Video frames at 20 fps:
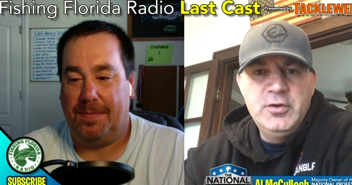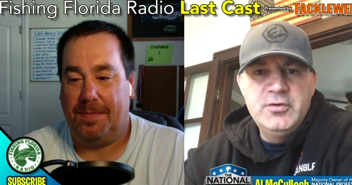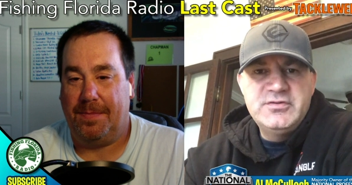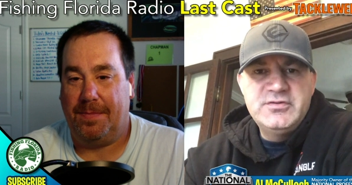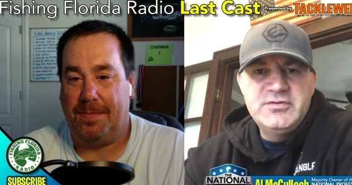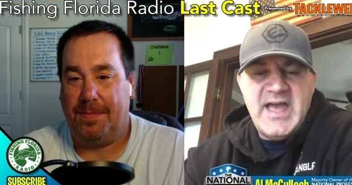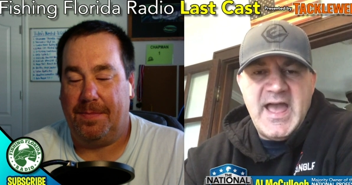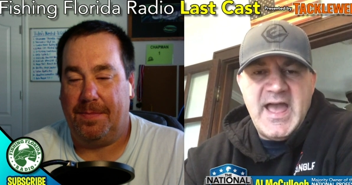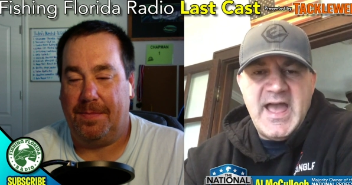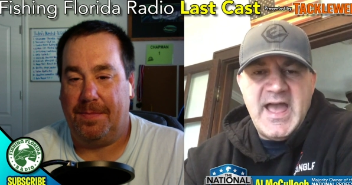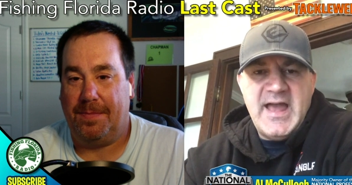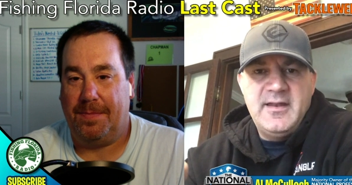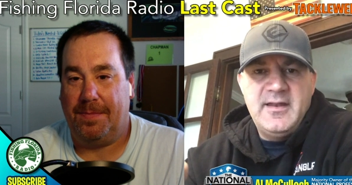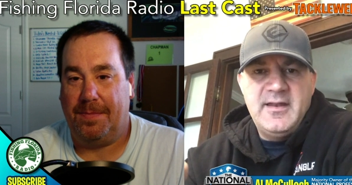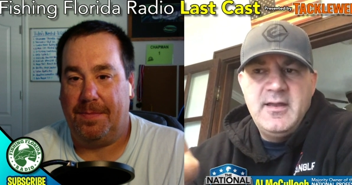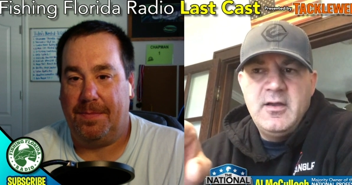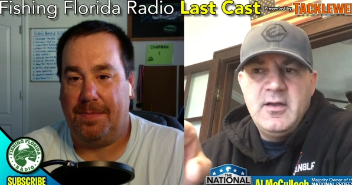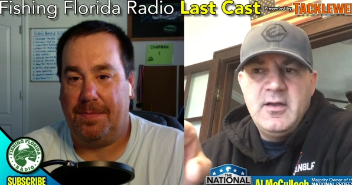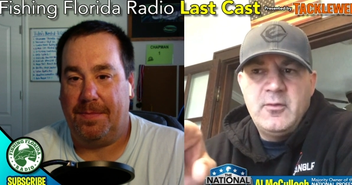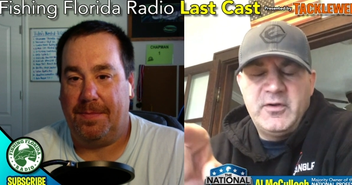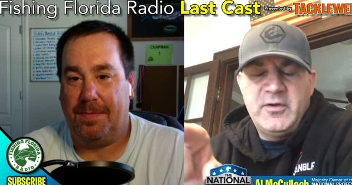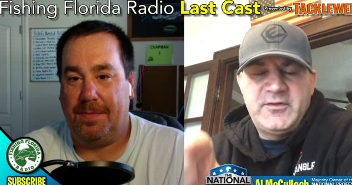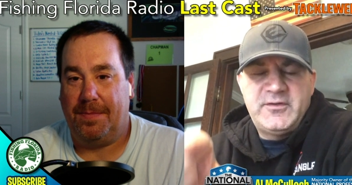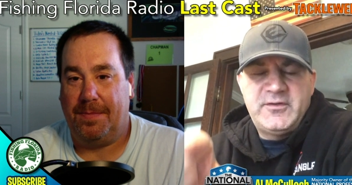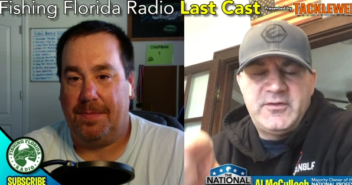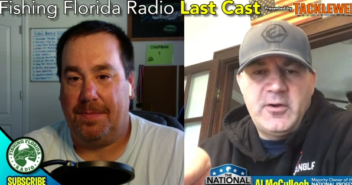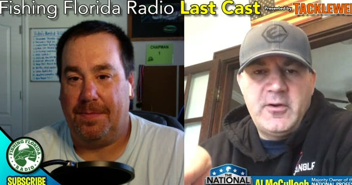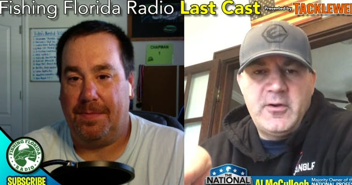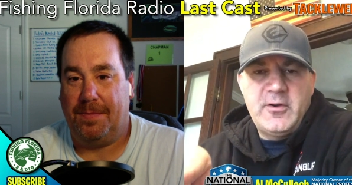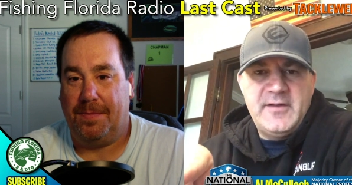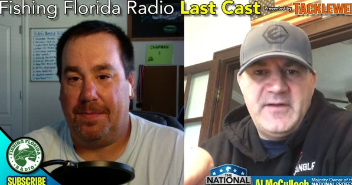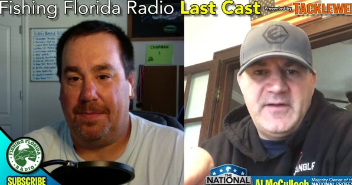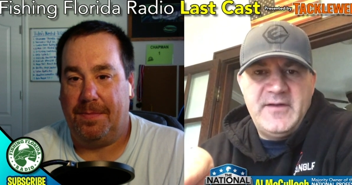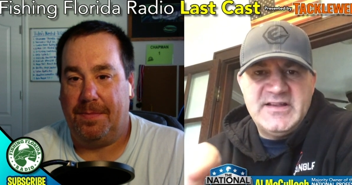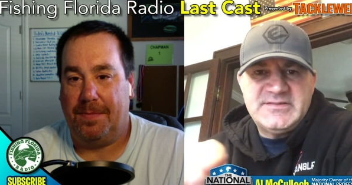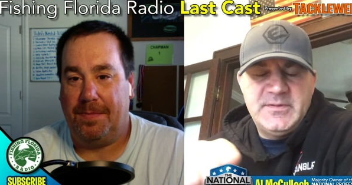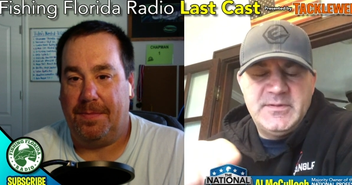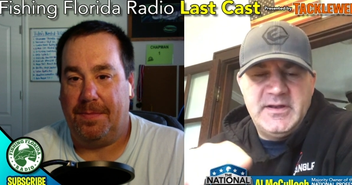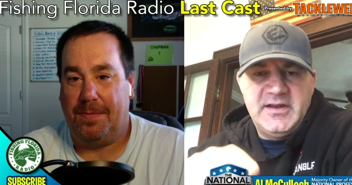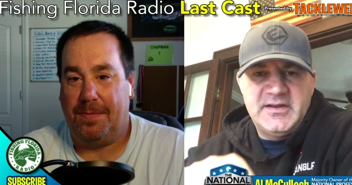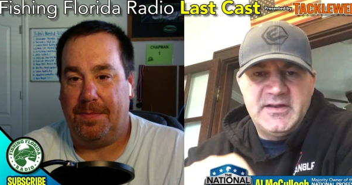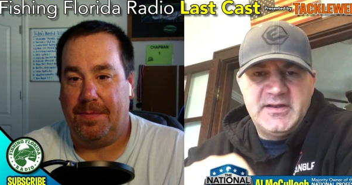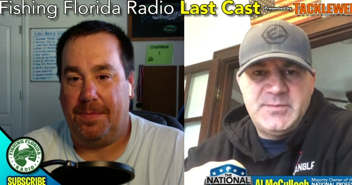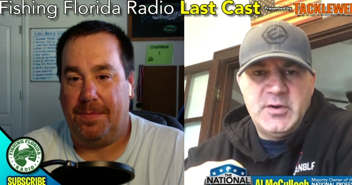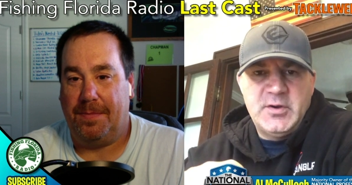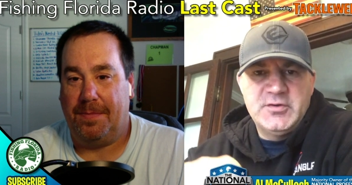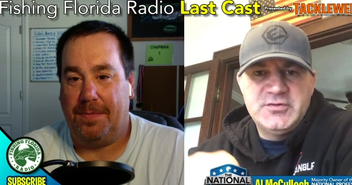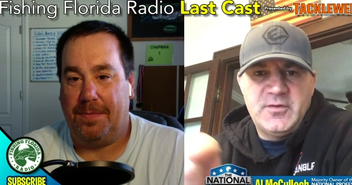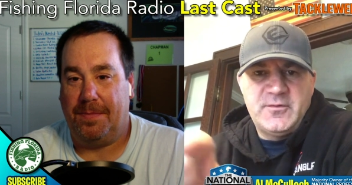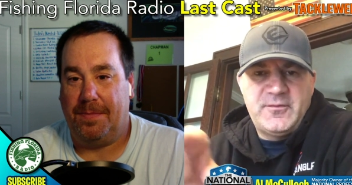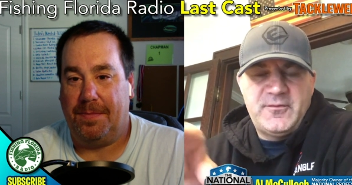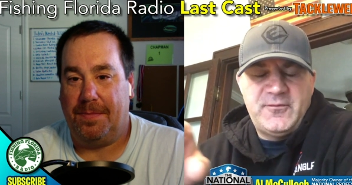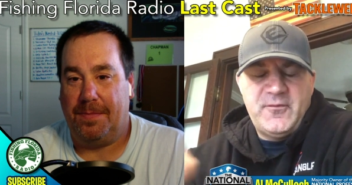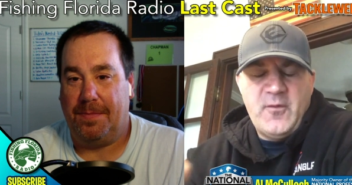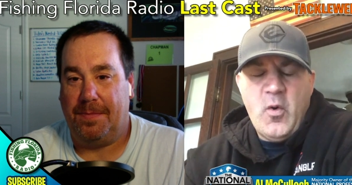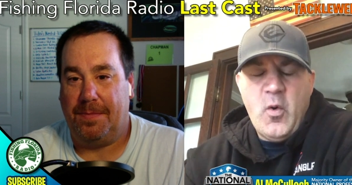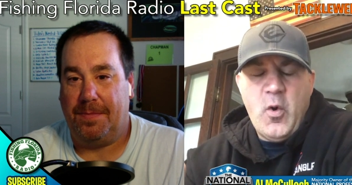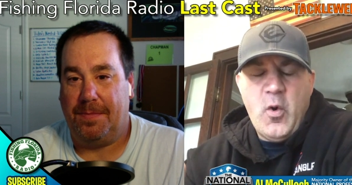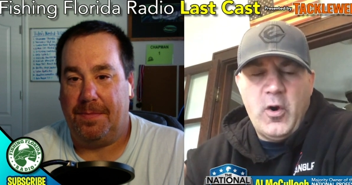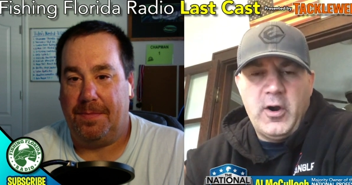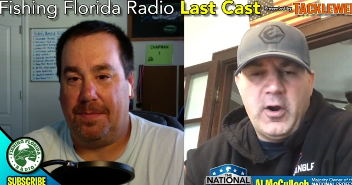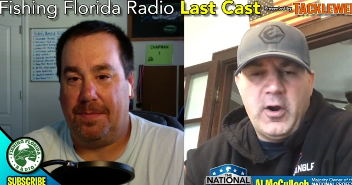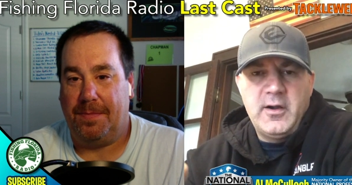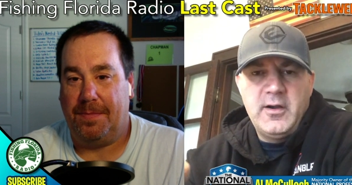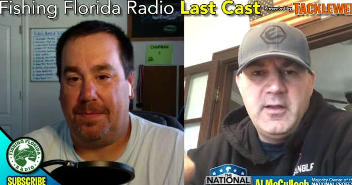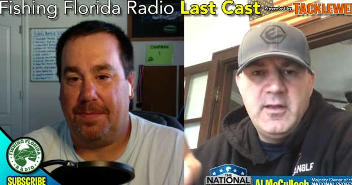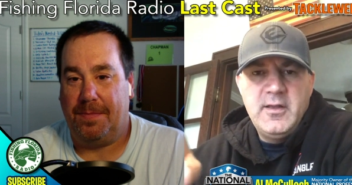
Speaker 1: that return on investment and exposure for